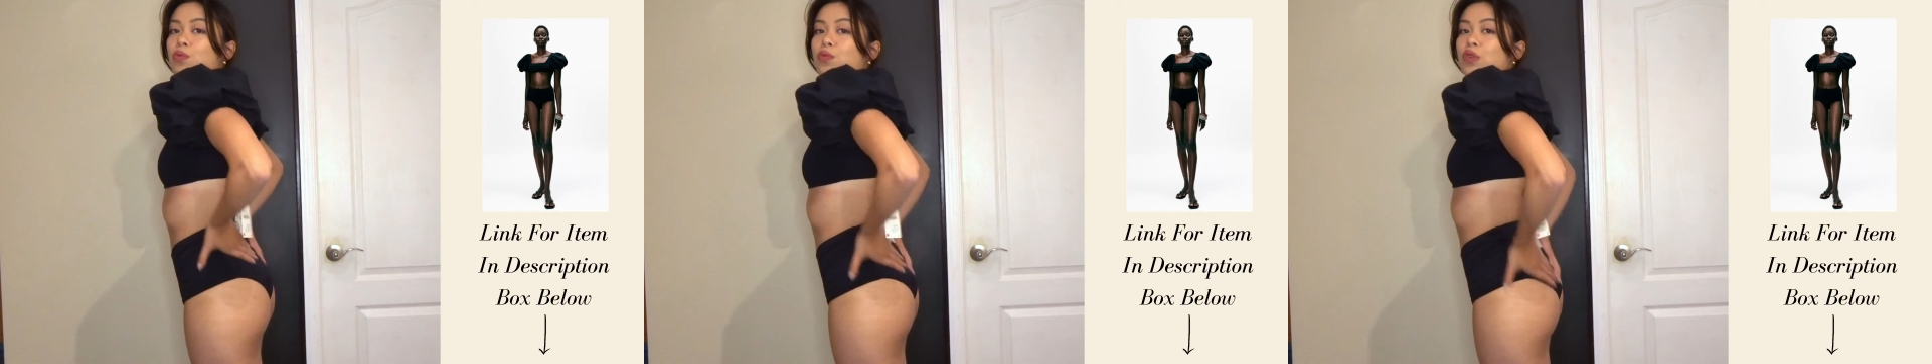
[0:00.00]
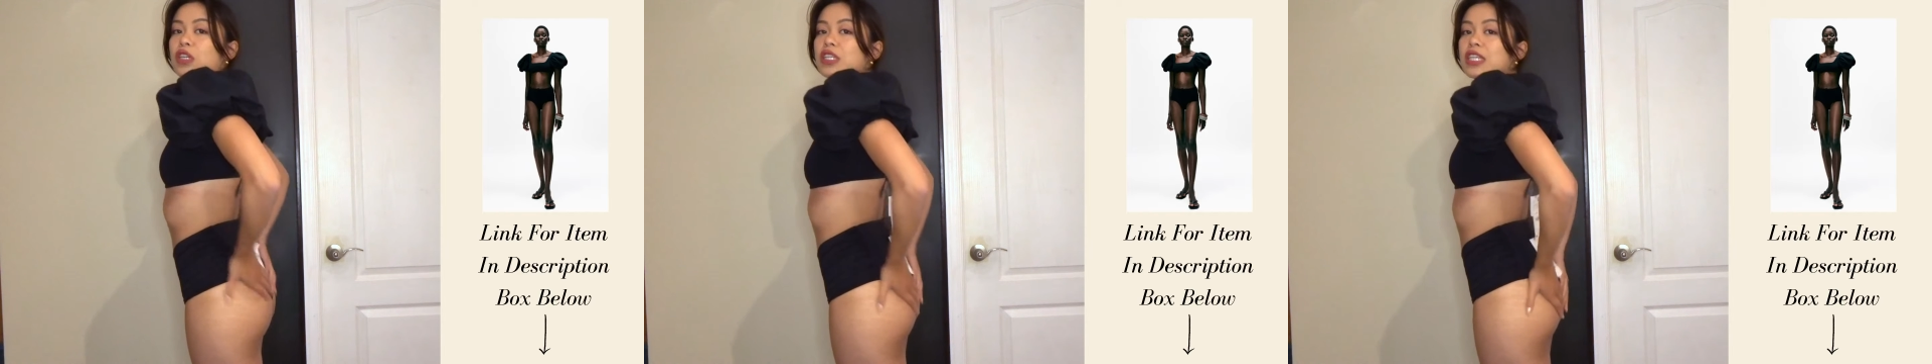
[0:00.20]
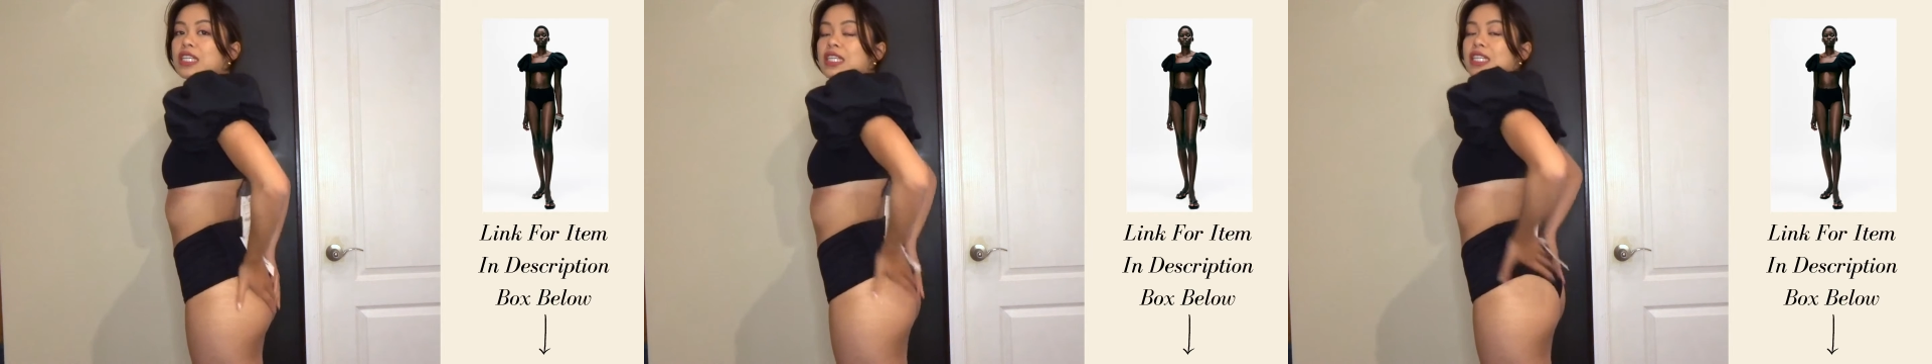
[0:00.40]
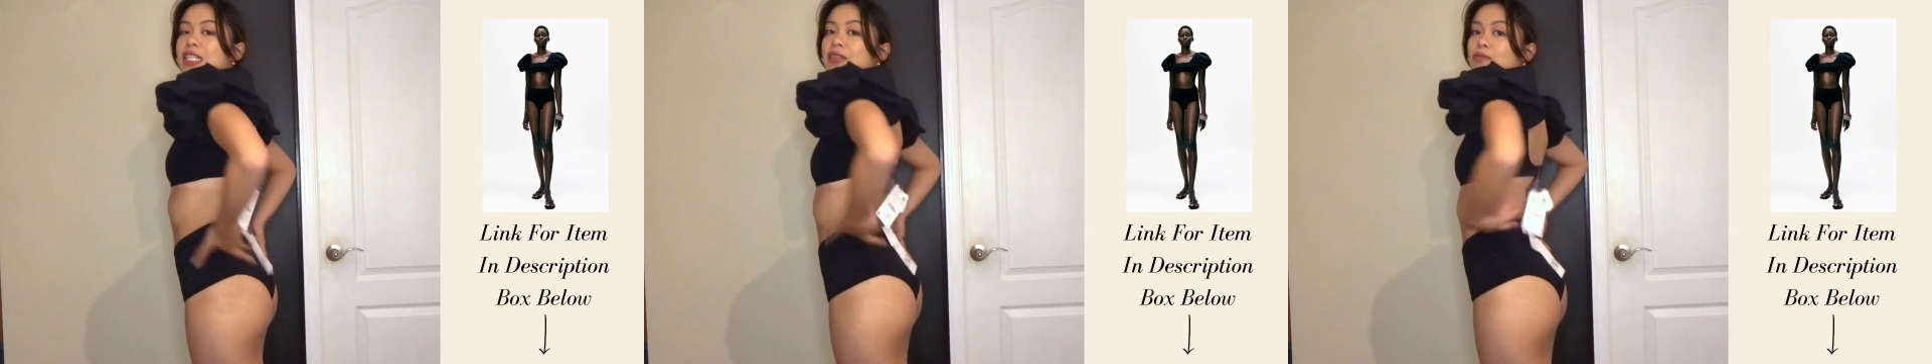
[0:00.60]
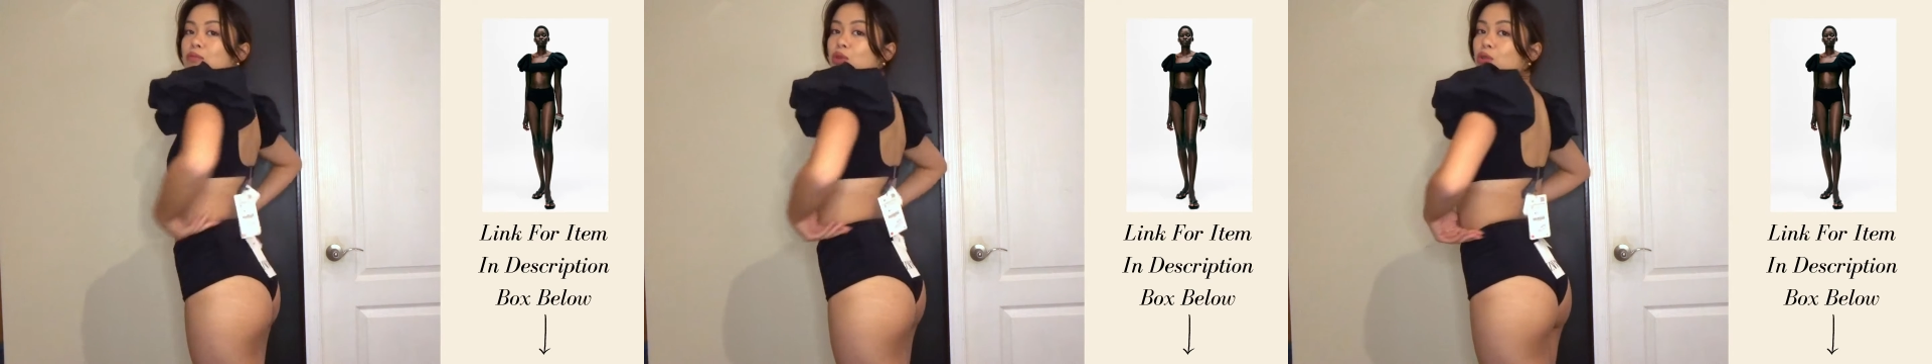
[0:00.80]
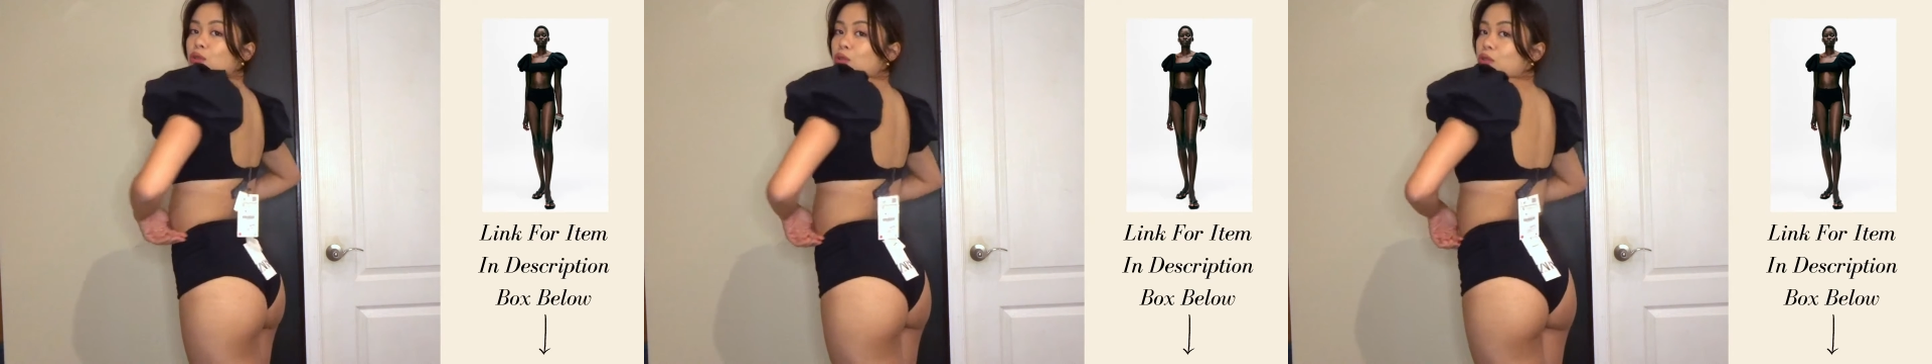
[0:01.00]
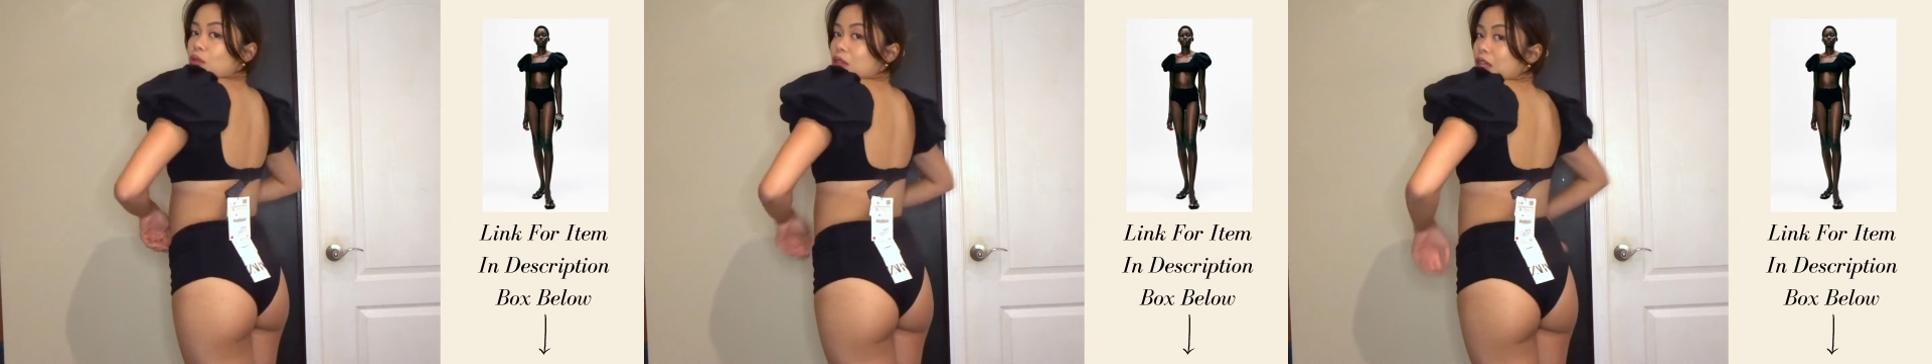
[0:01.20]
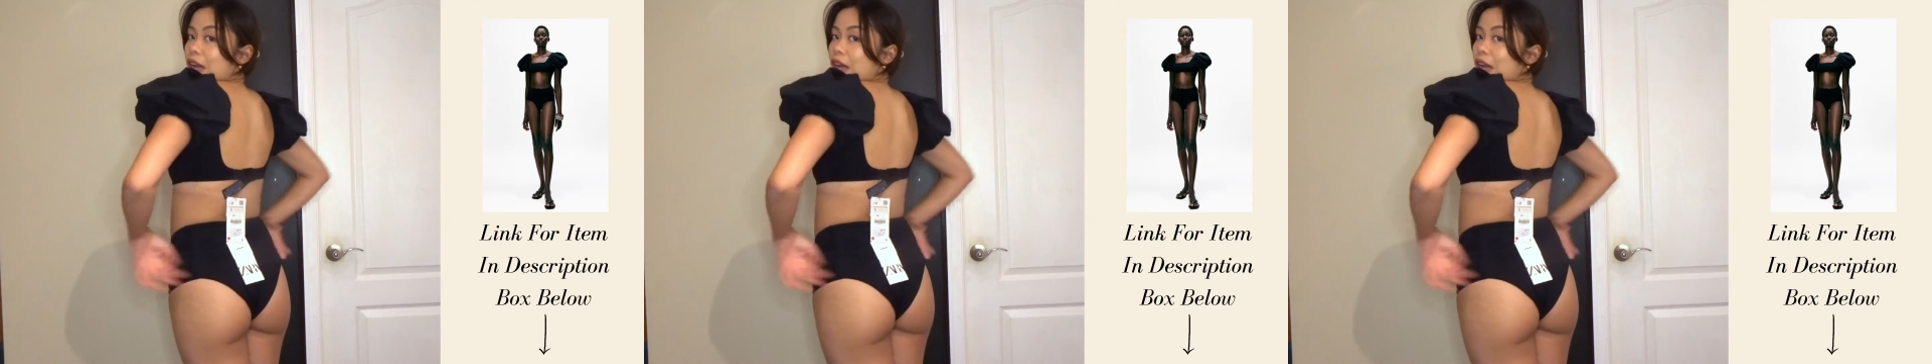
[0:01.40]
really smooth.